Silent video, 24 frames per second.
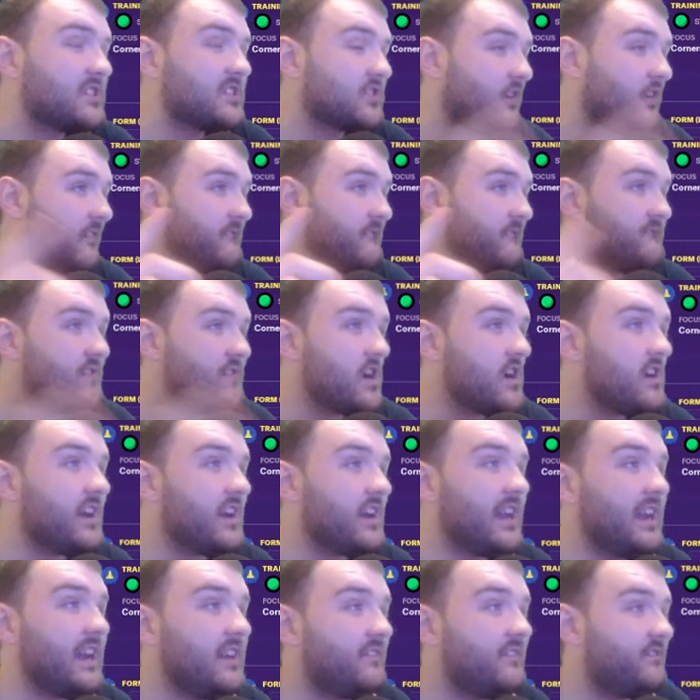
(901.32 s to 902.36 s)
got
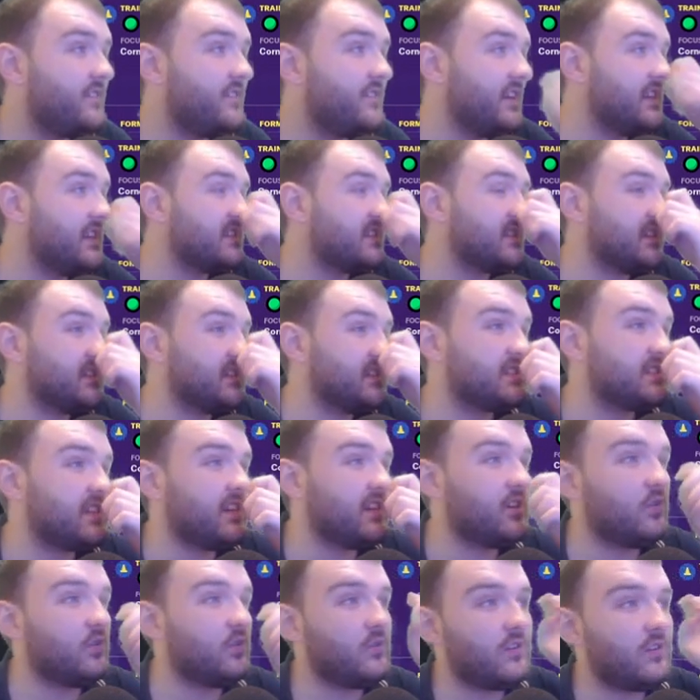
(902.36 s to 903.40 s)
13 finishing
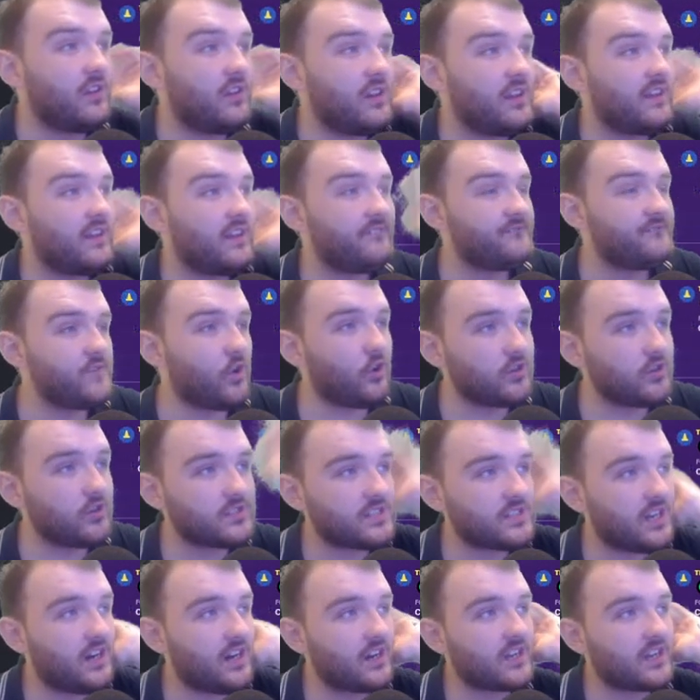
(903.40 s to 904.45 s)
still,
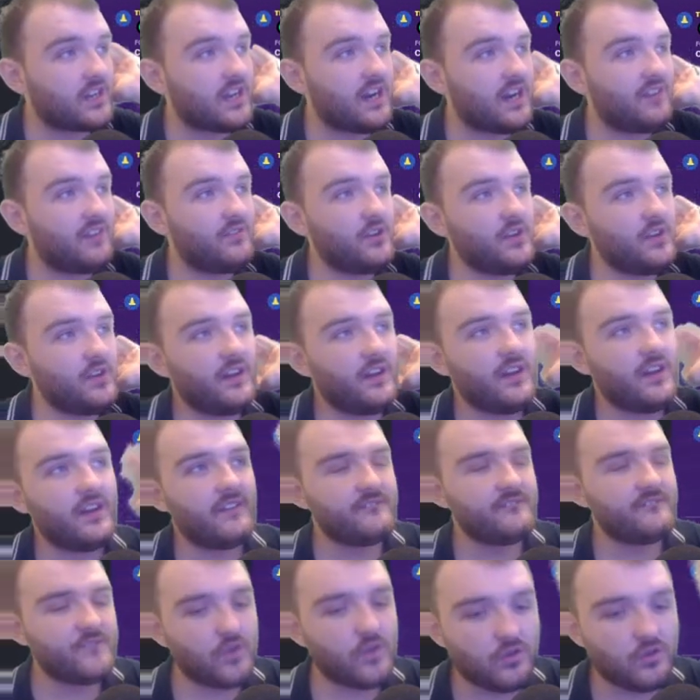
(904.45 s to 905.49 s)
4-star current,
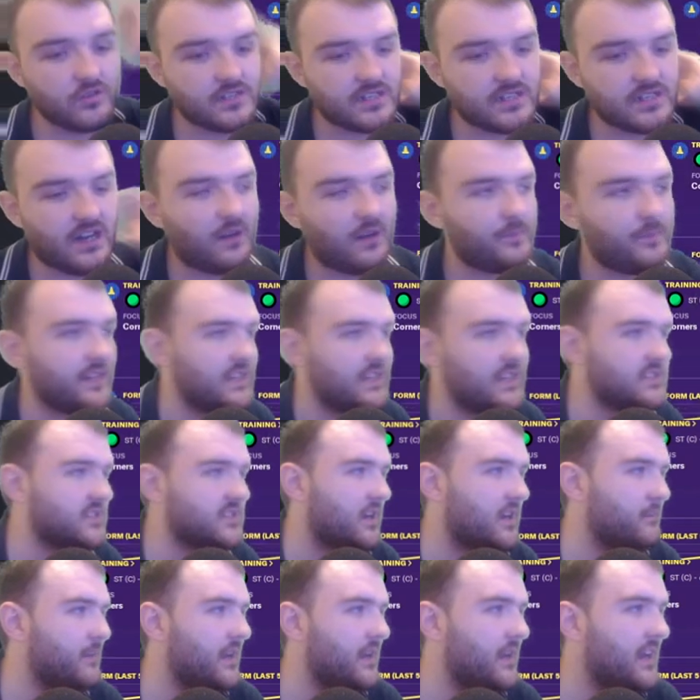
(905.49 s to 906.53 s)
4-star potential
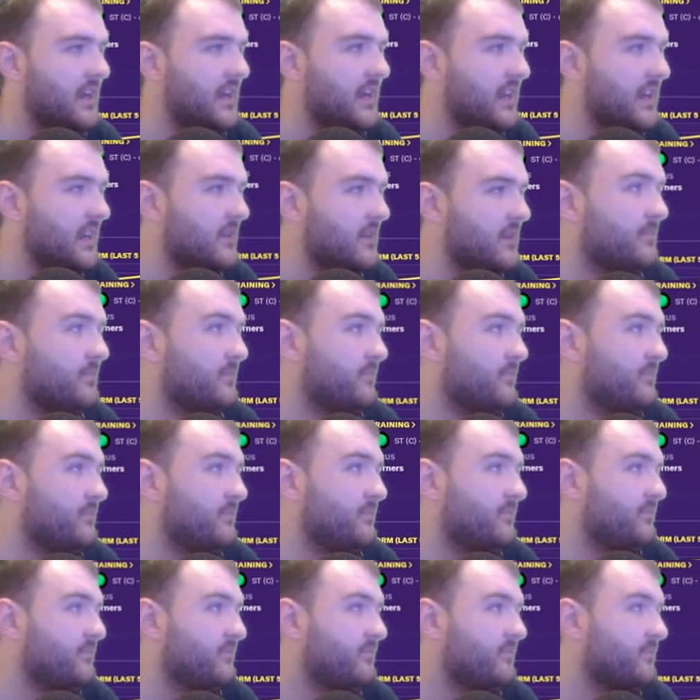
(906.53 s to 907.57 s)
ability.
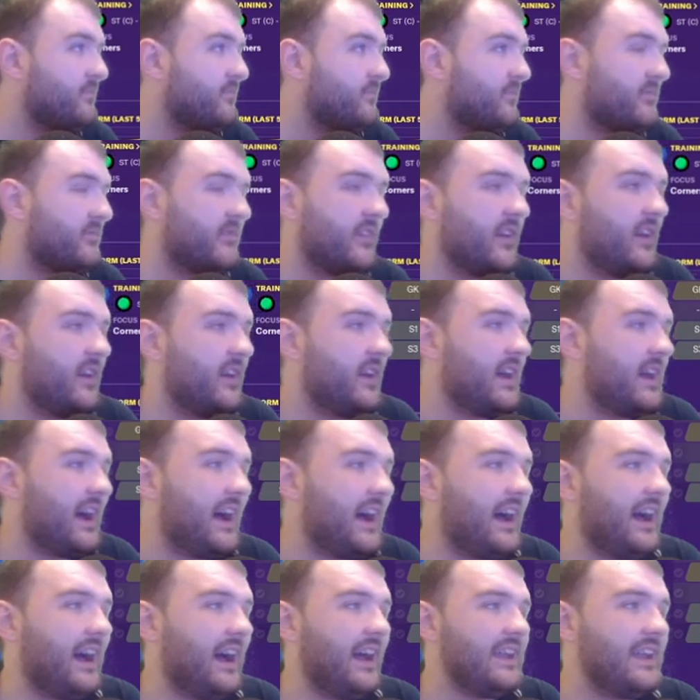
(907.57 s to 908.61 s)

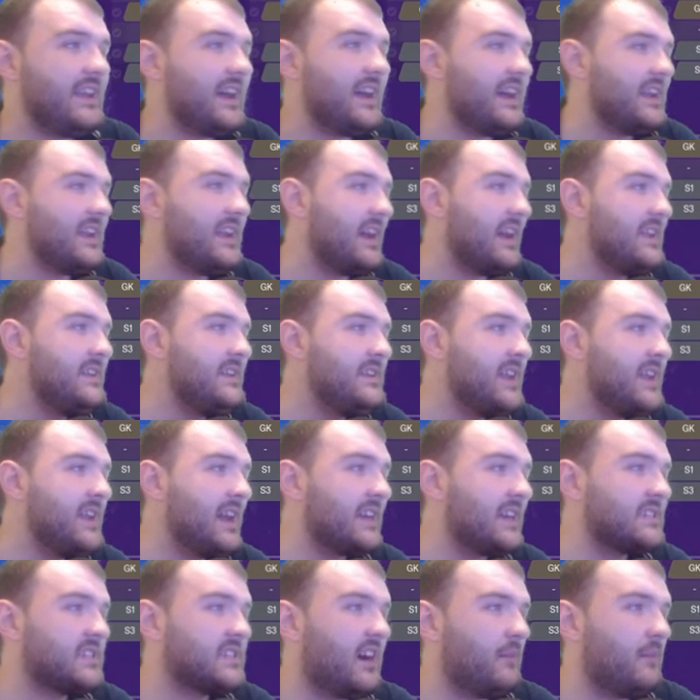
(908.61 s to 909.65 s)
And then
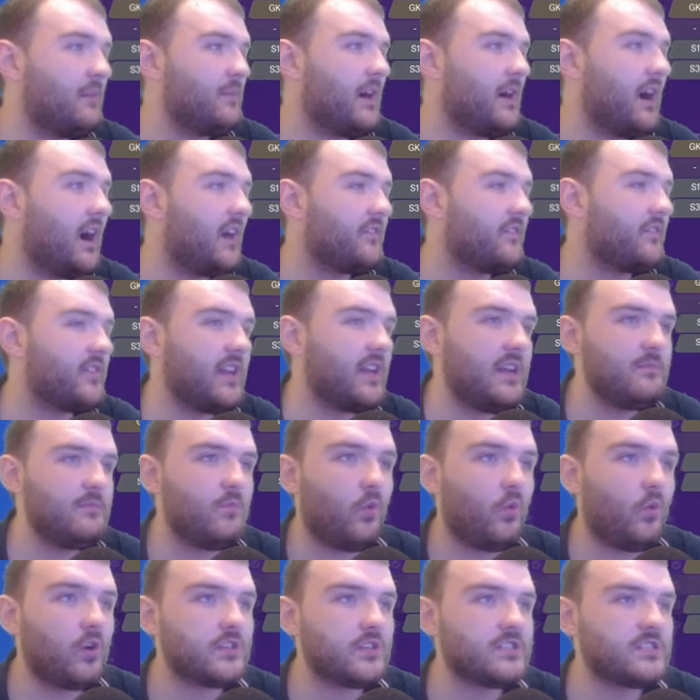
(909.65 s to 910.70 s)
next up after him
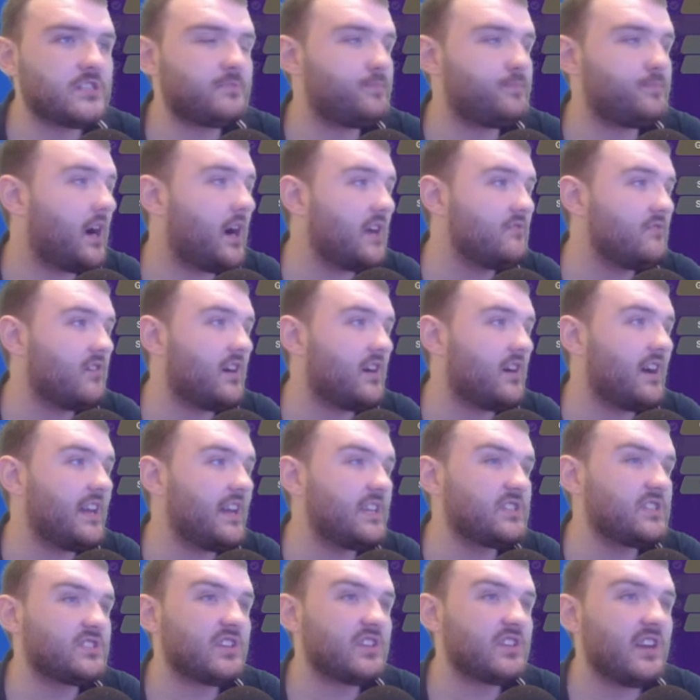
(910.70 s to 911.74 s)
was
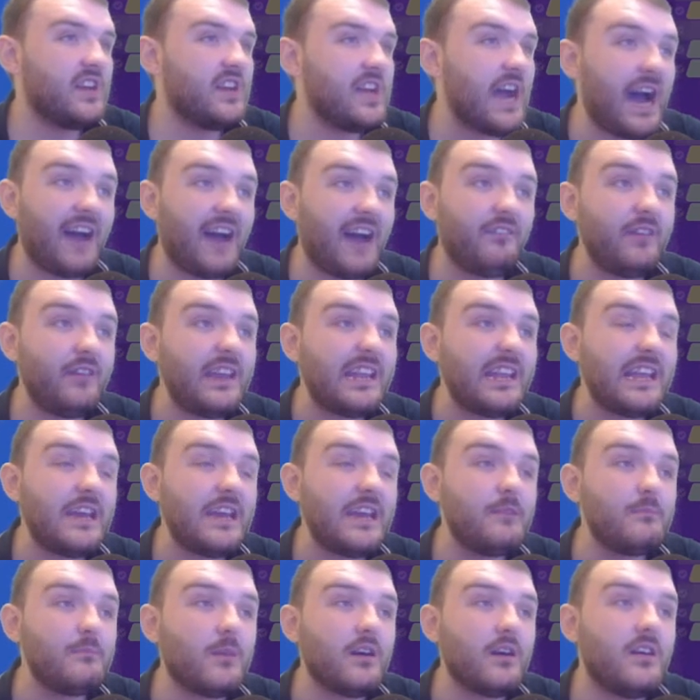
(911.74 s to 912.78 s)
Spyrides. Harry
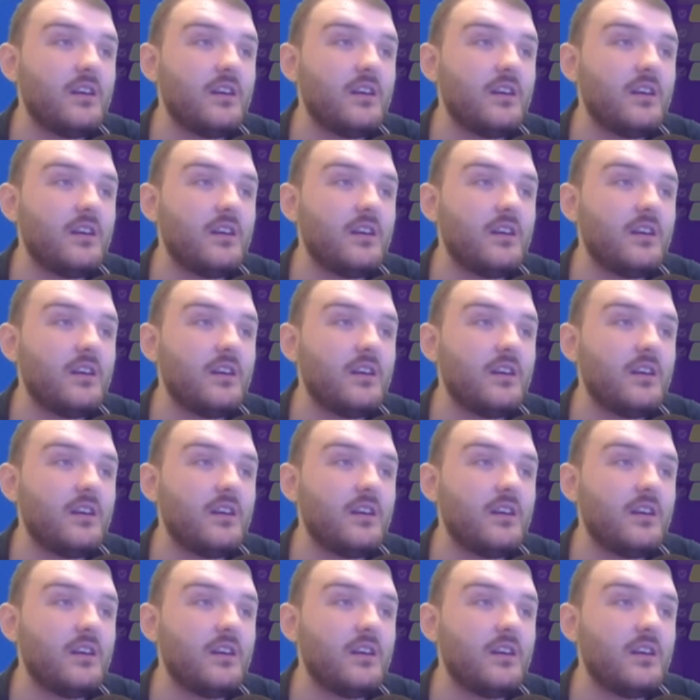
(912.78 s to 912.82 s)
Lim,